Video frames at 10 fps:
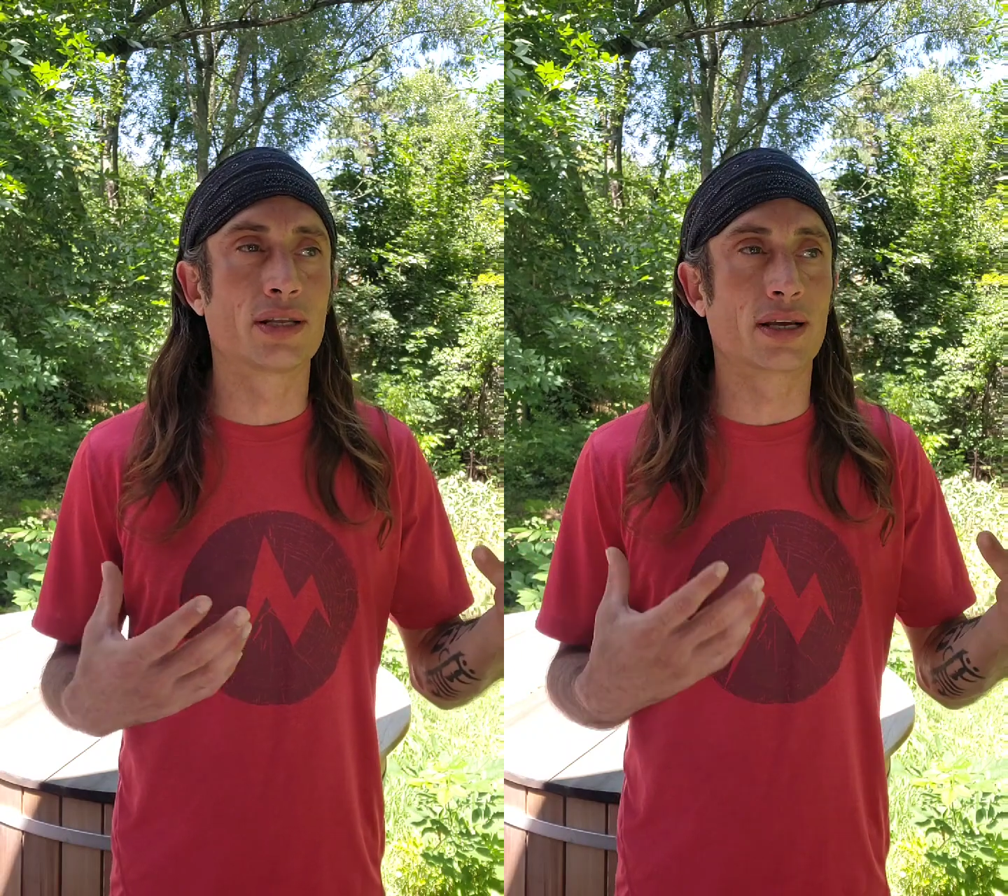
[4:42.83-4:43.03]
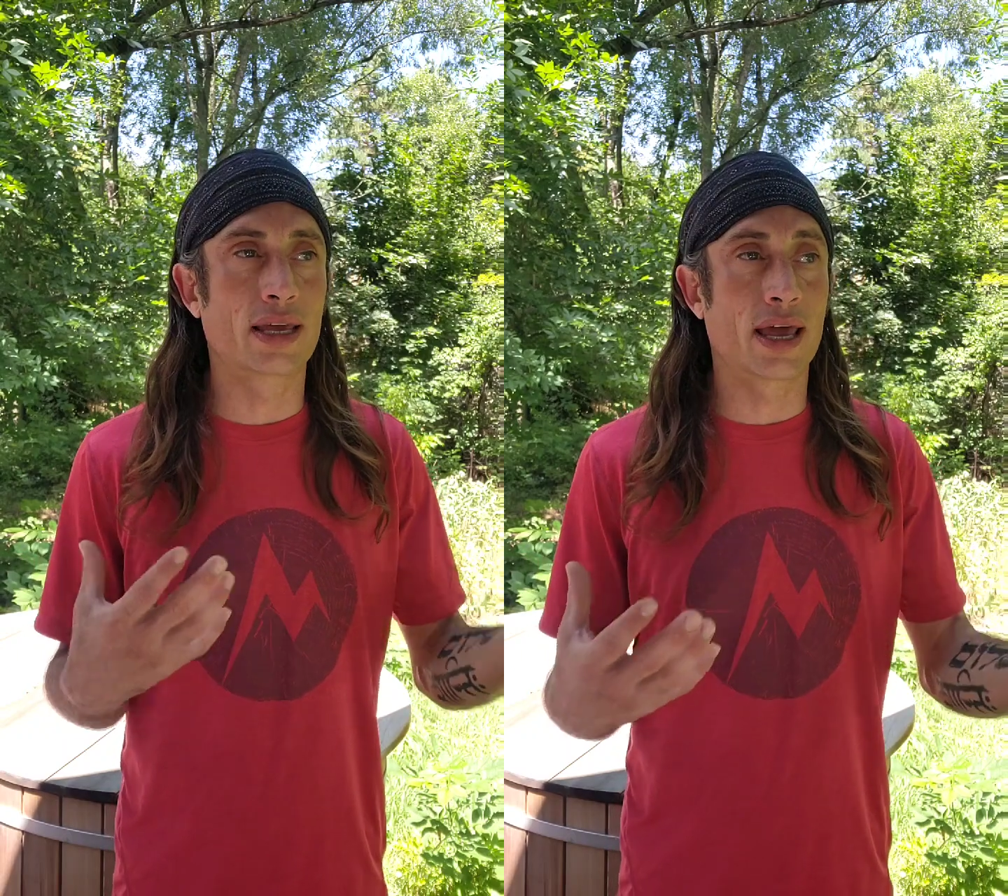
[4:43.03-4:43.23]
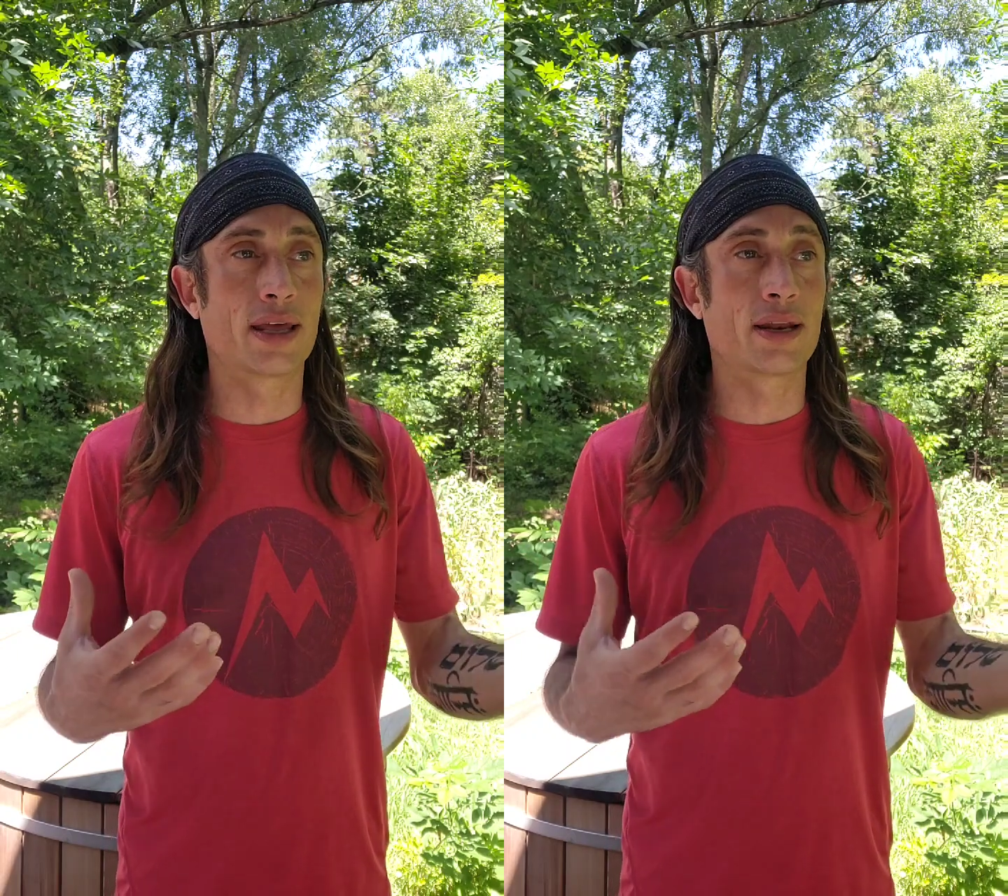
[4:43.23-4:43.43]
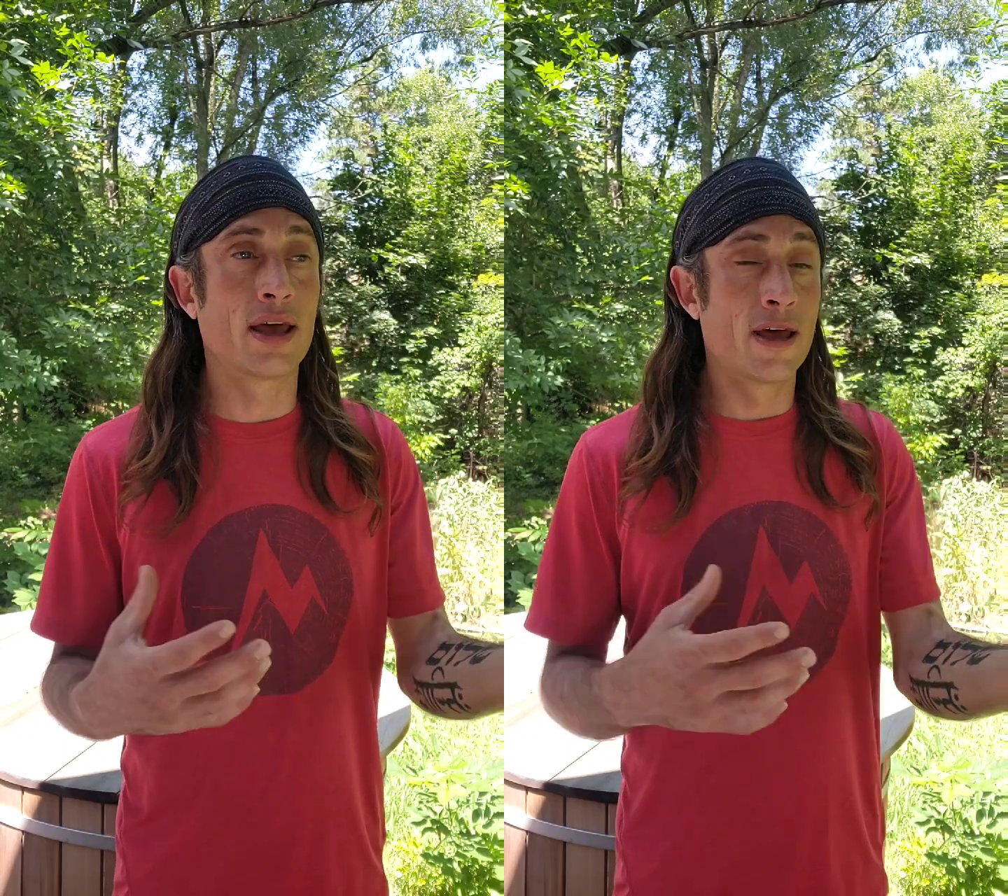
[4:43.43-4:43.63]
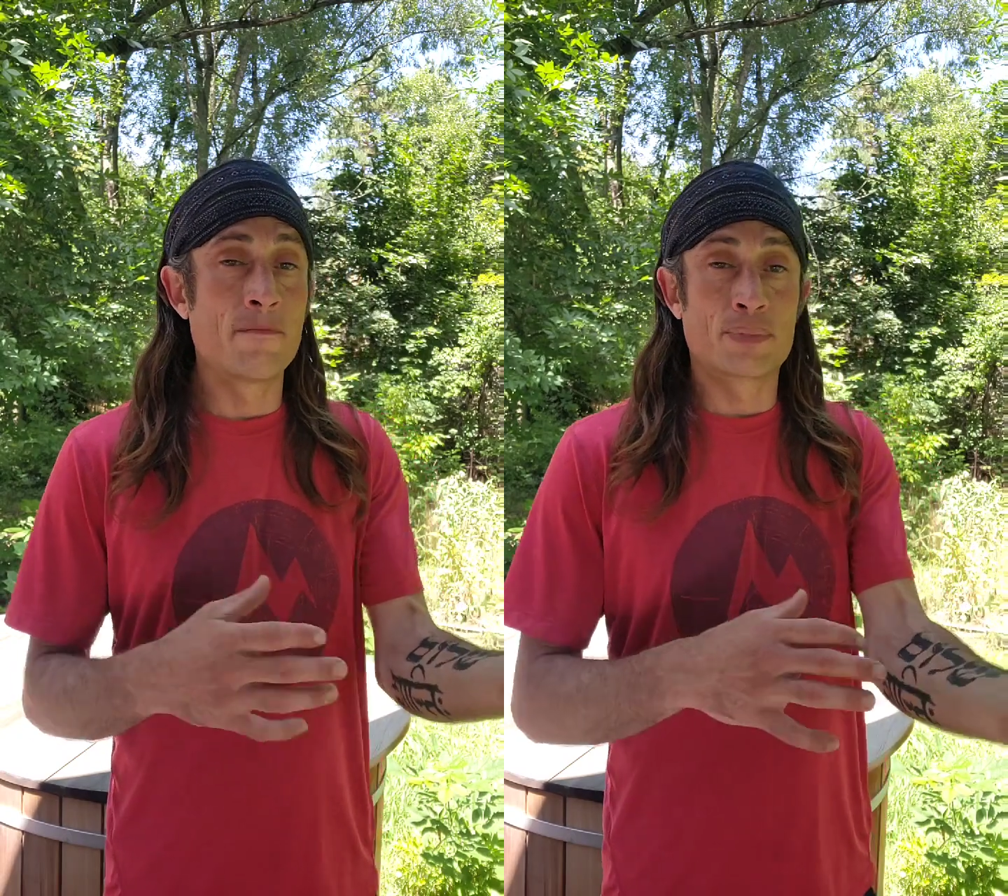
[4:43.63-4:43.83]
And again,
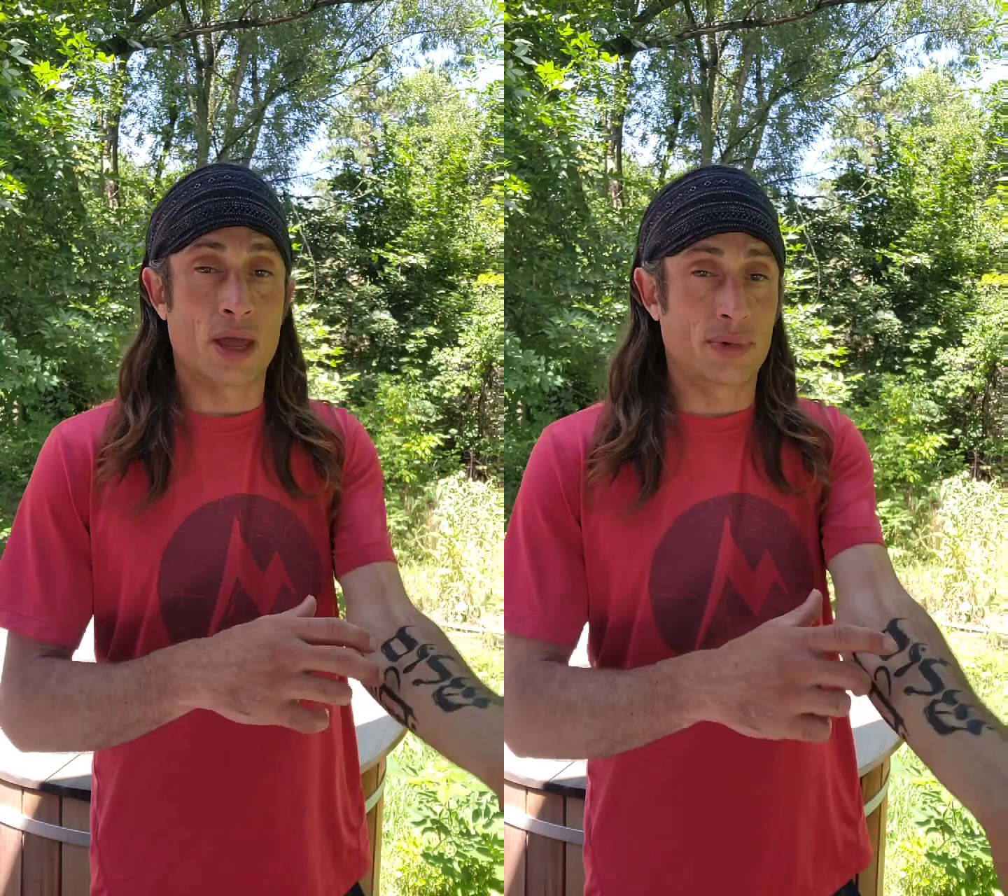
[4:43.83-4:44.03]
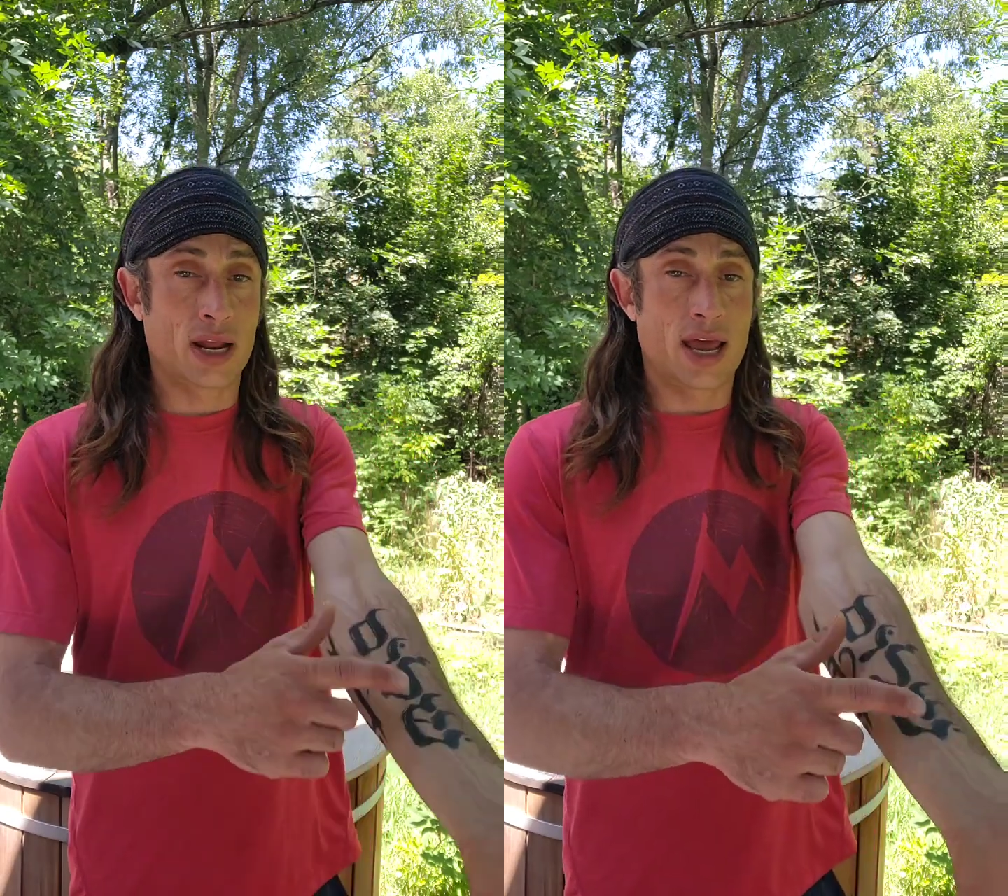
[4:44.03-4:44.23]
I mean,